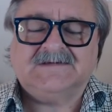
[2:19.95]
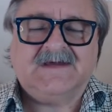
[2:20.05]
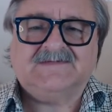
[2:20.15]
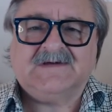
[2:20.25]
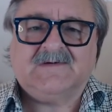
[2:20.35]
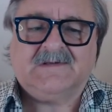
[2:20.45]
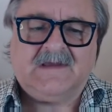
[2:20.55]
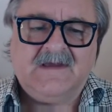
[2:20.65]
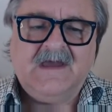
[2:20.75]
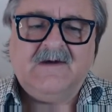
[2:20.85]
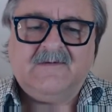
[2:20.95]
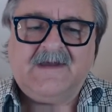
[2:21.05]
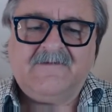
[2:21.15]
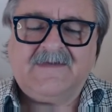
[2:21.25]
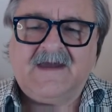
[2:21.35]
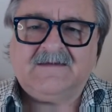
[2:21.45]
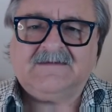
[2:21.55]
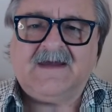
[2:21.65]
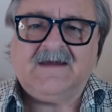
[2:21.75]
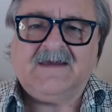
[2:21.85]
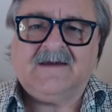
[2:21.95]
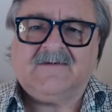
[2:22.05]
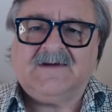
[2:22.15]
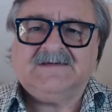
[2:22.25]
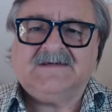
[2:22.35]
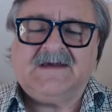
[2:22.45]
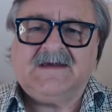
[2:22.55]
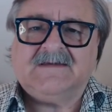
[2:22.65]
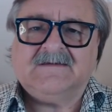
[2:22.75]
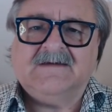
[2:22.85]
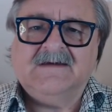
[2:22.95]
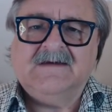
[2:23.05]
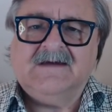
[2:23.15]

Subsequently, we have that increase in